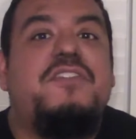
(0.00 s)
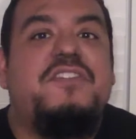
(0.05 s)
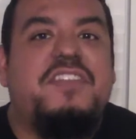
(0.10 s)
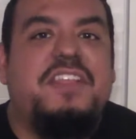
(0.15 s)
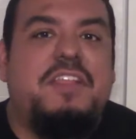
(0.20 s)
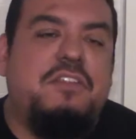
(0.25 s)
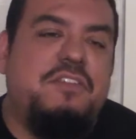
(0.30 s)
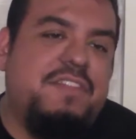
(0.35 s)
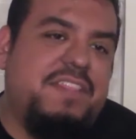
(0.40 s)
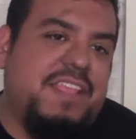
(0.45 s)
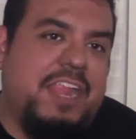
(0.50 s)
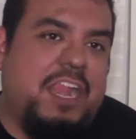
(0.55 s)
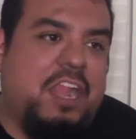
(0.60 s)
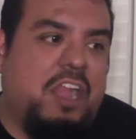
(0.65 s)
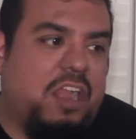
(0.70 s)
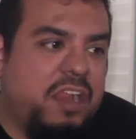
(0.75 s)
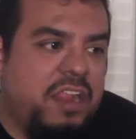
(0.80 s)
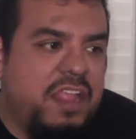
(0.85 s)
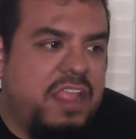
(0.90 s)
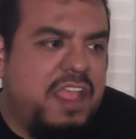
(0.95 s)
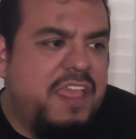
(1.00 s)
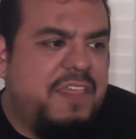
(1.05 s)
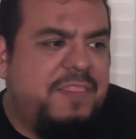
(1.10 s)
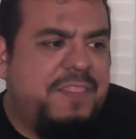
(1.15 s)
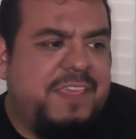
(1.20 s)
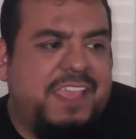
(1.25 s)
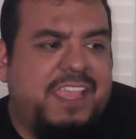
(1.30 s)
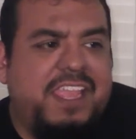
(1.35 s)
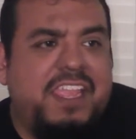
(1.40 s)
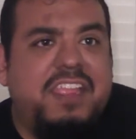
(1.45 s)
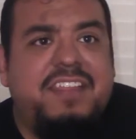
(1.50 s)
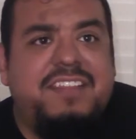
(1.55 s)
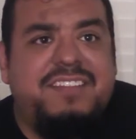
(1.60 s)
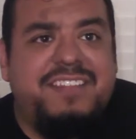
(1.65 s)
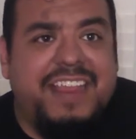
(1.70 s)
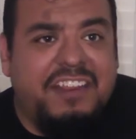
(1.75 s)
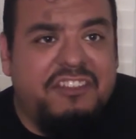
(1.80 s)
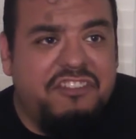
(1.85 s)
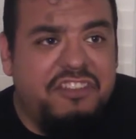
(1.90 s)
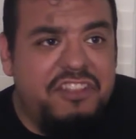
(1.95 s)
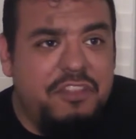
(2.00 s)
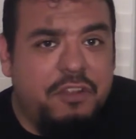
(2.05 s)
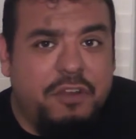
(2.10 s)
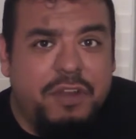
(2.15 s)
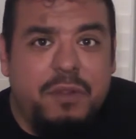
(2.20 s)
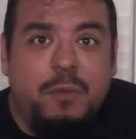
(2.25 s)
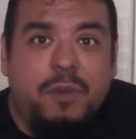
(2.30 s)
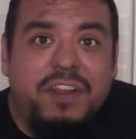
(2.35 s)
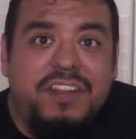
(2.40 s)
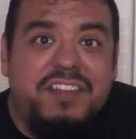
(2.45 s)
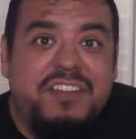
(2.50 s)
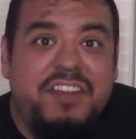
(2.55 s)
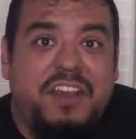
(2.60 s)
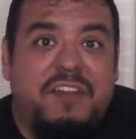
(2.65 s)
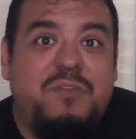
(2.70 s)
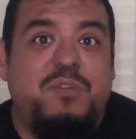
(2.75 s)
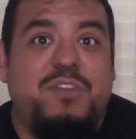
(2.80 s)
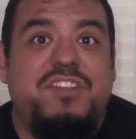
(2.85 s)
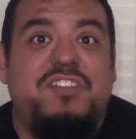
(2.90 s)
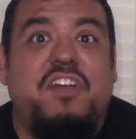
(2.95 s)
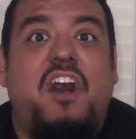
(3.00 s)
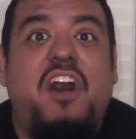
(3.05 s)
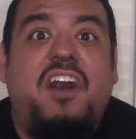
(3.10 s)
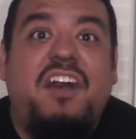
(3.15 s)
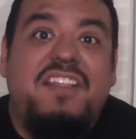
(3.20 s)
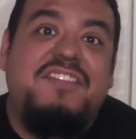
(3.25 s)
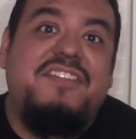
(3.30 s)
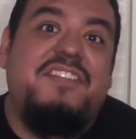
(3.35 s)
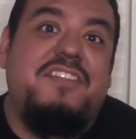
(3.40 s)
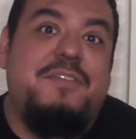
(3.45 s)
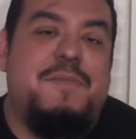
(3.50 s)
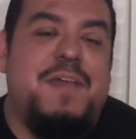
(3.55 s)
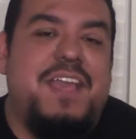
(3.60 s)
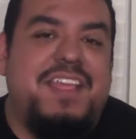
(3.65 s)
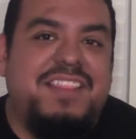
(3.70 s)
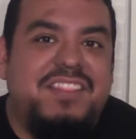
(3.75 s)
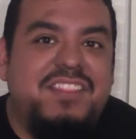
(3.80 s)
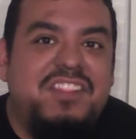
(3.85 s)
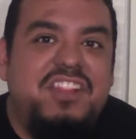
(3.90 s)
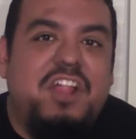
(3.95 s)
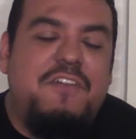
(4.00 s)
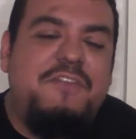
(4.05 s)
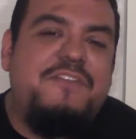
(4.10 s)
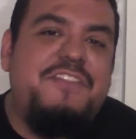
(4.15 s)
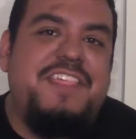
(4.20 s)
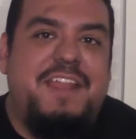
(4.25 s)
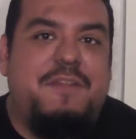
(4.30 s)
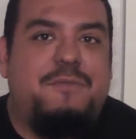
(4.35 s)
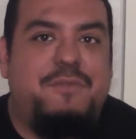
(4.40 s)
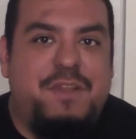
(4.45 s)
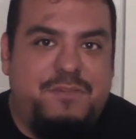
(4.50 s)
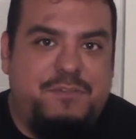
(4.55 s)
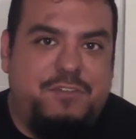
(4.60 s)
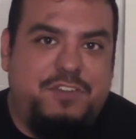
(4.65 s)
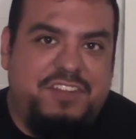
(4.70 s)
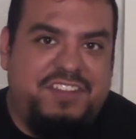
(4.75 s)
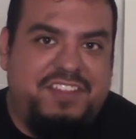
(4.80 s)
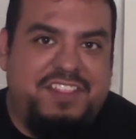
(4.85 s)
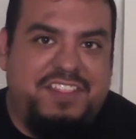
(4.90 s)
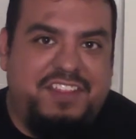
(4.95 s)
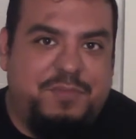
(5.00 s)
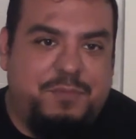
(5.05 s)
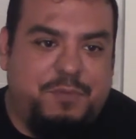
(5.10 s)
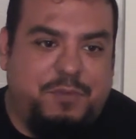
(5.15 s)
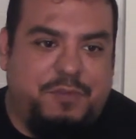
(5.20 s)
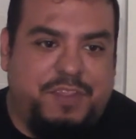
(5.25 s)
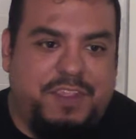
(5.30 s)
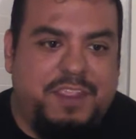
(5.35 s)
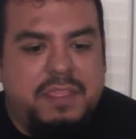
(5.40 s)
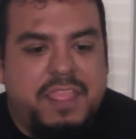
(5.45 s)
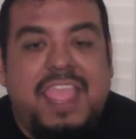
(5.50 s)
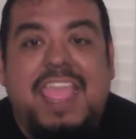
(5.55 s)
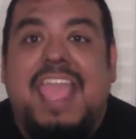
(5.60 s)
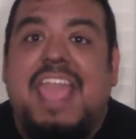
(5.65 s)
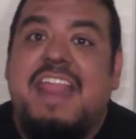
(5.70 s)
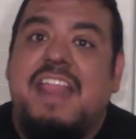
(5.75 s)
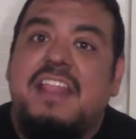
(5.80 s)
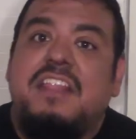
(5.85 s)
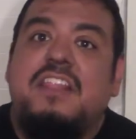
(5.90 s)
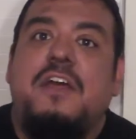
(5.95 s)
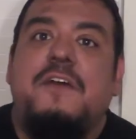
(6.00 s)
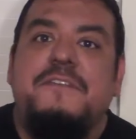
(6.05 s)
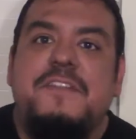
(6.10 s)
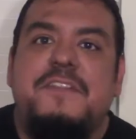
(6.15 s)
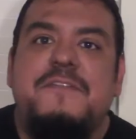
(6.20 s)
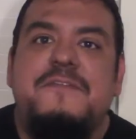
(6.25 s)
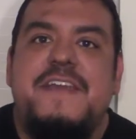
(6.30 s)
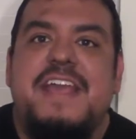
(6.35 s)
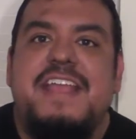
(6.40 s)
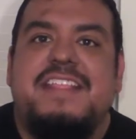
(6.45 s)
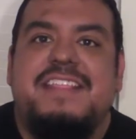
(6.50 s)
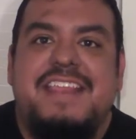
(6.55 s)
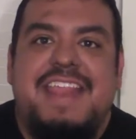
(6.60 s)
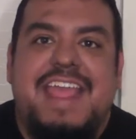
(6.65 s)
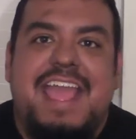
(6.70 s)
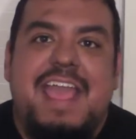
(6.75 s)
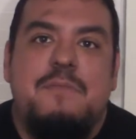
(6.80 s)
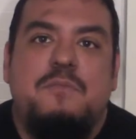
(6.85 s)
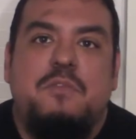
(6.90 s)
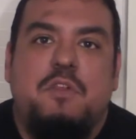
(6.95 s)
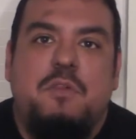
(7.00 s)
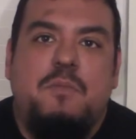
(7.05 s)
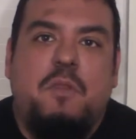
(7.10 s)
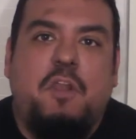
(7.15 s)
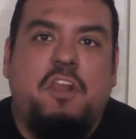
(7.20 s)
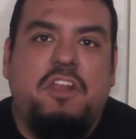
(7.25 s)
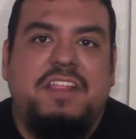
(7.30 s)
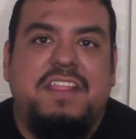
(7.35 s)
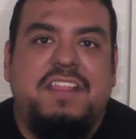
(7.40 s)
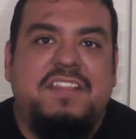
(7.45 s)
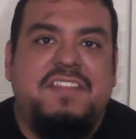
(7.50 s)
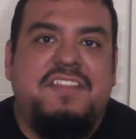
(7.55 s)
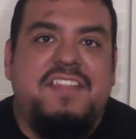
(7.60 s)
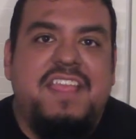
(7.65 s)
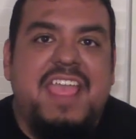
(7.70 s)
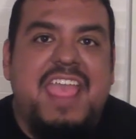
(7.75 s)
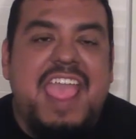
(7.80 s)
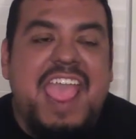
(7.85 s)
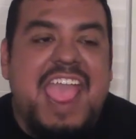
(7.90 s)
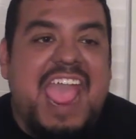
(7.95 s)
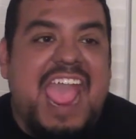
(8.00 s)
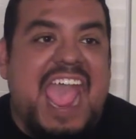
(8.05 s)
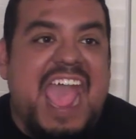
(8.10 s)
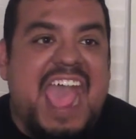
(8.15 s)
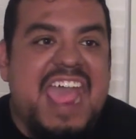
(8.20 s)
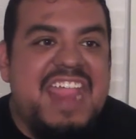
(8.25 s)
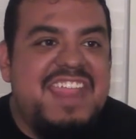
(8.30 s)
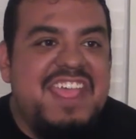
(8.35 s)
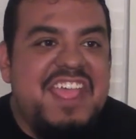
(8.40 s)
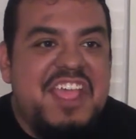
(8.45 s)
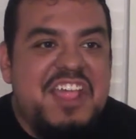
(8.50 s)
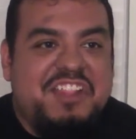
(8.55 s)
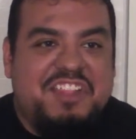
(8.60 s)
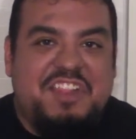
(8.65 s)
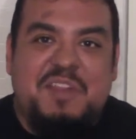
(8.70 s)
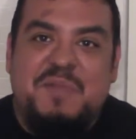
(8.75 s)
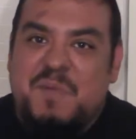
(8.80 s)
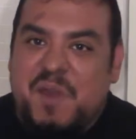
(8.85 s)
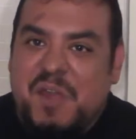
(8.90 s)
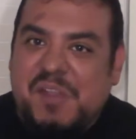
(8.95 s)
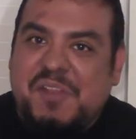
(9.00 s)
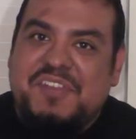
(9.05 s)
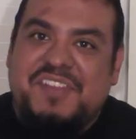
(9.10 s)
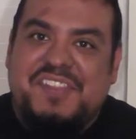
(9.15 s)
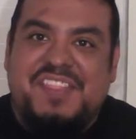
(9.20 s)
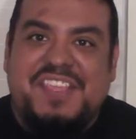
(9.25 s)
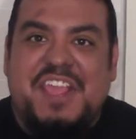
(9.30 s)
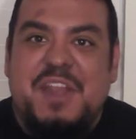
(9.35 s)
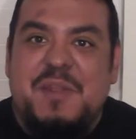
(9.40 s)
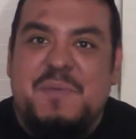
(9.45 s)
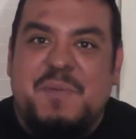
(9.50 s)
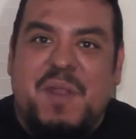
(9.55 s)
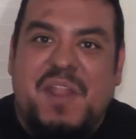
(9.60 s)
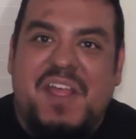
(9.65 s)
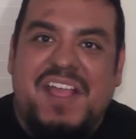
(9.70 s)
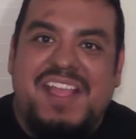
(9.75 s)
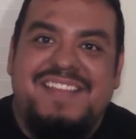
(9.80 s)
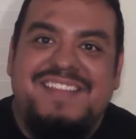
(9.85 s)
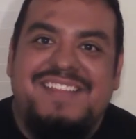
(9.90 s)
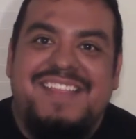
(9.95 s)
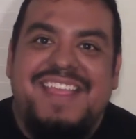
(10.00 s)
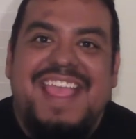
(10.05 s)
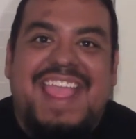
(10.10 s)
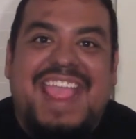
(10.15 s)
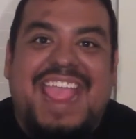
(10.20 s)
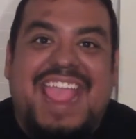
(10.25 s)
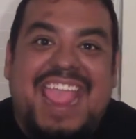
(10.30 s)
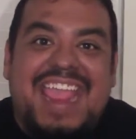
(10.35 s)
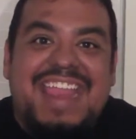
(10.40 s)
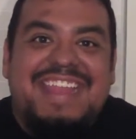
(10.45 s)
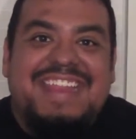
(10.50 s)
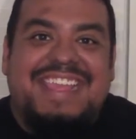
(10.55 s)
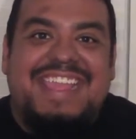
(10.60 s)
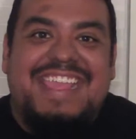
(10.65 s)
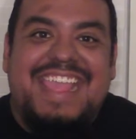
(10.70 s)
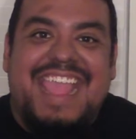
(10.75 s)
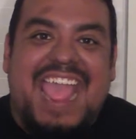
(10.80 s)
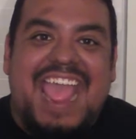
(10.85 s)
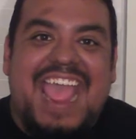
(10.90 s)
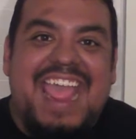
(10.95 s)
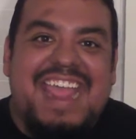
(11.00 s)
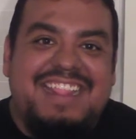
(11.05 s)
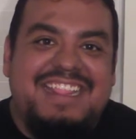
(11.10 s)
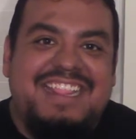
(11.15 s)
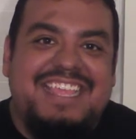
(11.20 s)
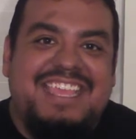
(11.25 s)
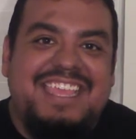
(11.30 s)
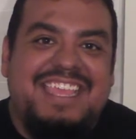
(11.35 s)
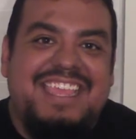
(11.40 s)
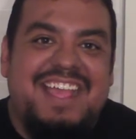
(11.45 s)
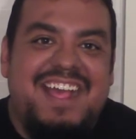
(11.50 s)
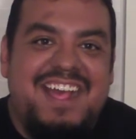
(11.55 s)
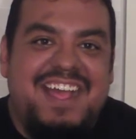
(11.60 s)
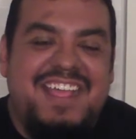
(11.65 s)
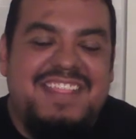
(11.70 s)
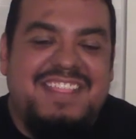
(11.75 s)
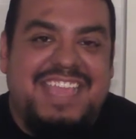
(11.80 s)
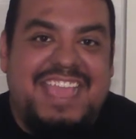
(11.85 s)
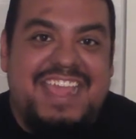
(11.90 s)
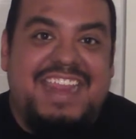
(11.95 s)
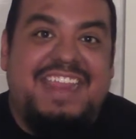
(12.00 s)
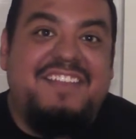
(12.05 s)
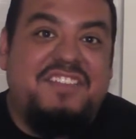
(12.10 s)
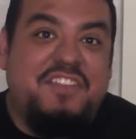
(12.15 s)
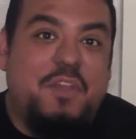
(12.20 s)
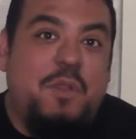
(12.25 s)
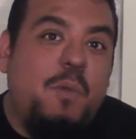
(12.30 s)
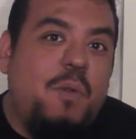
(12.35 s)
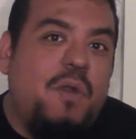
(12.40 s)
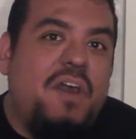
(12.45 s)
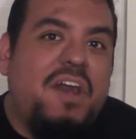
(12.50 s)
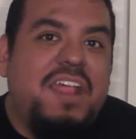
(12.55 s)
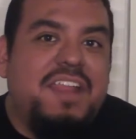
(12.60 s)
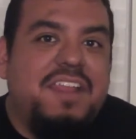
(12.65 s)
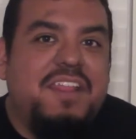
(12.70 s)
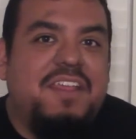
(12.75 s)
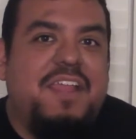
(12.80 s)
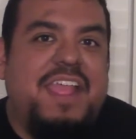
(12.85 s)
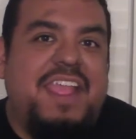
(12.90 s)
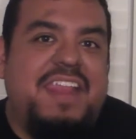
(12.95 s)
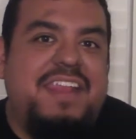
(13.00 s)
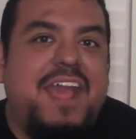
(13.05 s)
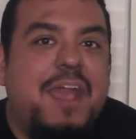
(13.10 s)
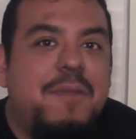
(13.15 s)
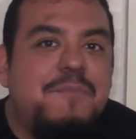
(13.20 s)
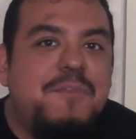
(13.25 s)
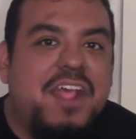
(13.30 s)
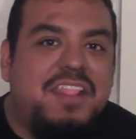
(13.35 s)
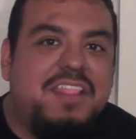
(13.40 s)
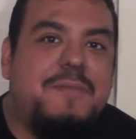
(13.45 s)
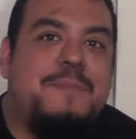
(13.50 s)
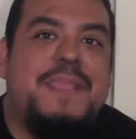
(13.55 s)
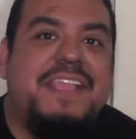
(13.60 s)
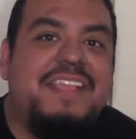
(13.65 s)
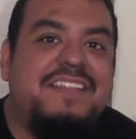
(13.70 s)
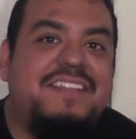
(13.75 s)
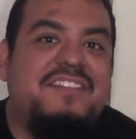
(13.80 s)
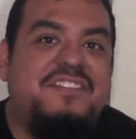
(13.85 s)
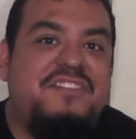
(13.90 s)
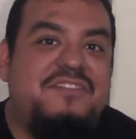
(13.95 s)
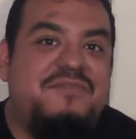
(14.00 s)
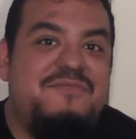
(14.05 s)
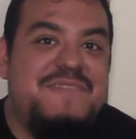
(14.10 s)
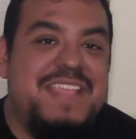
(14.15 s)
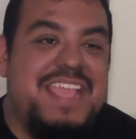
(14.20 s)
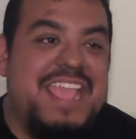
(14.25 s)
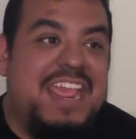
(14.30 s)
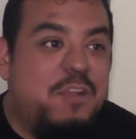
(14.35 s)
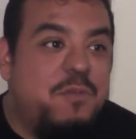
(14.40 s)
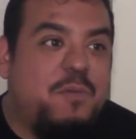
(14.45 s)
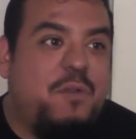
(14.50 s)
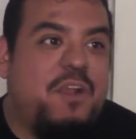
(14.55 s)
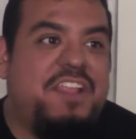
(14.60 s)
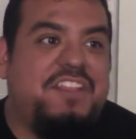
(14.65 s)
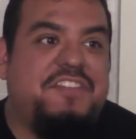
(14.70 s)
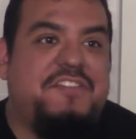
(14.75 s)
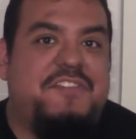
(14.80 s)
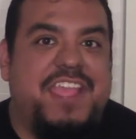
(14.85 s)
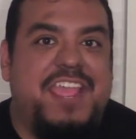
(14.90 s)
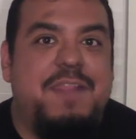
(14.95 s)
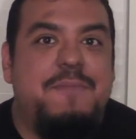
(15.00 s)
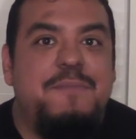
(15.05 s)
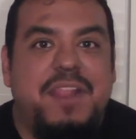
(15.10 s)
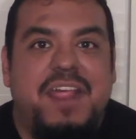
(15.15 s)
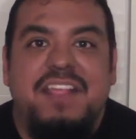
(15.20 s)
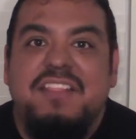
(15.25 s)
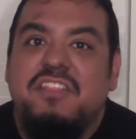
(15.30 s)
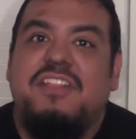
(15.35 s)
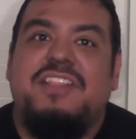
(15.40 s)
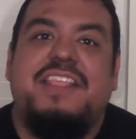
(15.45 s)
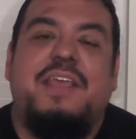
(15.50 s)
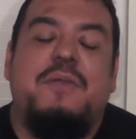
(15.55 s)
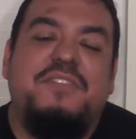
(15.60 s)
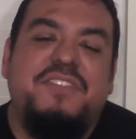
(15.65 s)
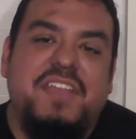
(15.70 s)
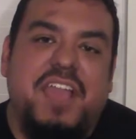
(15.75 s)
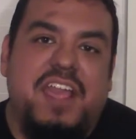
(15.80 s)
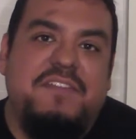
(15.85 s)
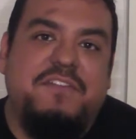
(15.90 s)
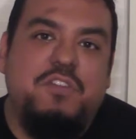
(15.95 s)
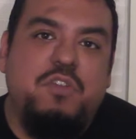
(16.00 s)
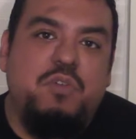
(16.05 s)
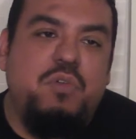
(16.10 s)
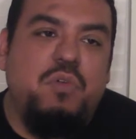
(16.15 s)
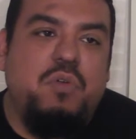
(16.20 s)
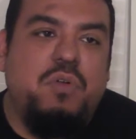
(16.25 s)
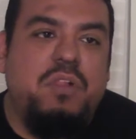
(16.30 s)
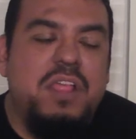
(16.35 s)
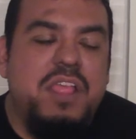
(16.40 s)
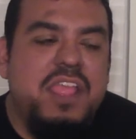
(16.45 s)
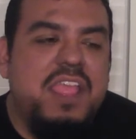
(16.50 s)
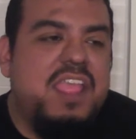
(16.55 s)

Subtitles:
here and there. The Section 31 stuff was awesome. I loved that reference in this movie. And I love the fact that Admiral Marcus had little models of the Enterprise, and he had the NX-01. And I'm not the biggest Enterprise fan, but I thought that was kind of cool.